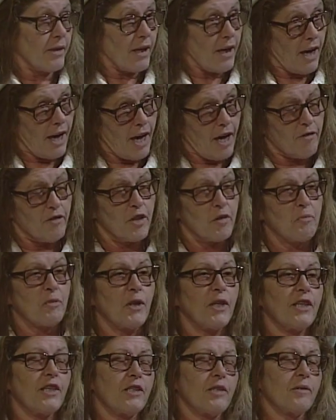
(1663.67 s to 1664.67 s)
I have an
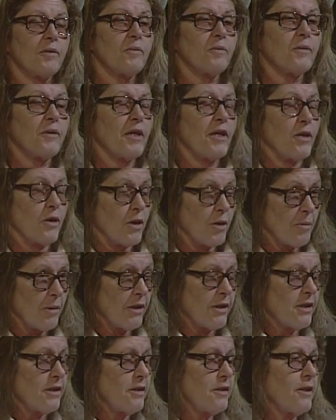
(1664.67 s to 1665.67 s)
apprentice, an
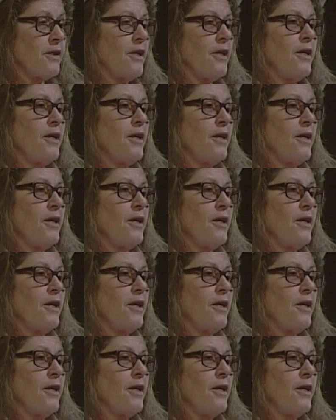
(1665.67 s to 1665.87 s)
herbalist,